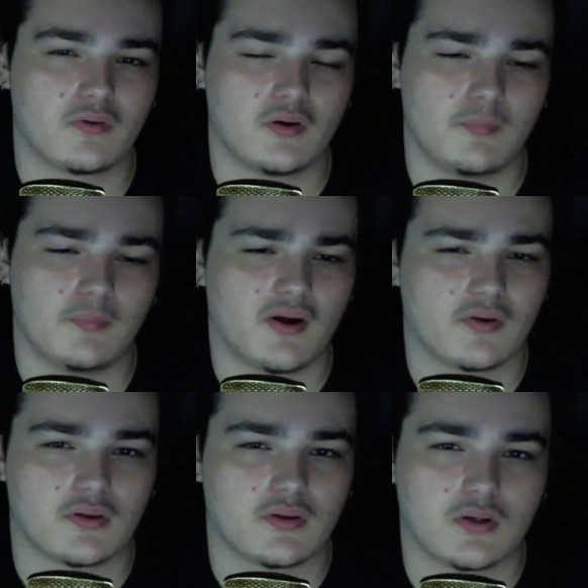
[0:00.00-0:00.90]
about it.
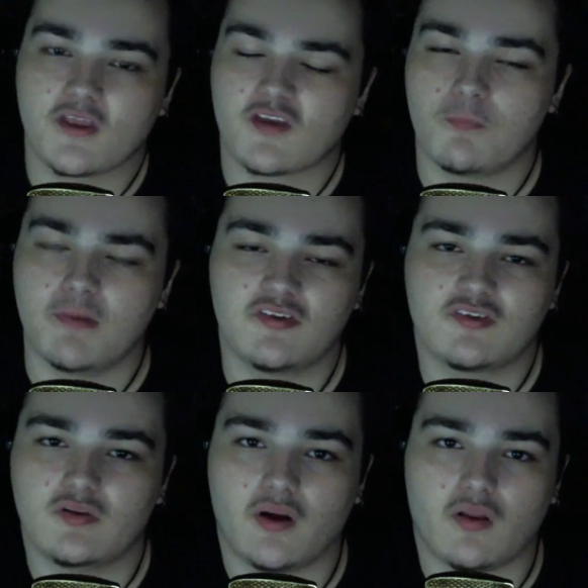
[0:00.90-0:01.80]
That's
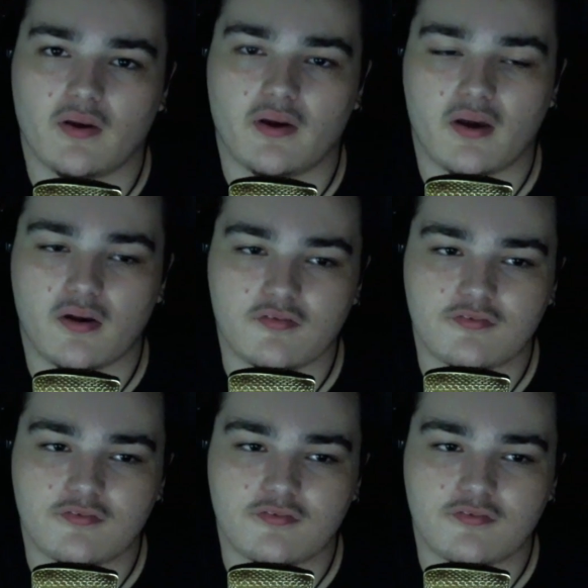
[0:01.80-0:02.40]
basically all I have.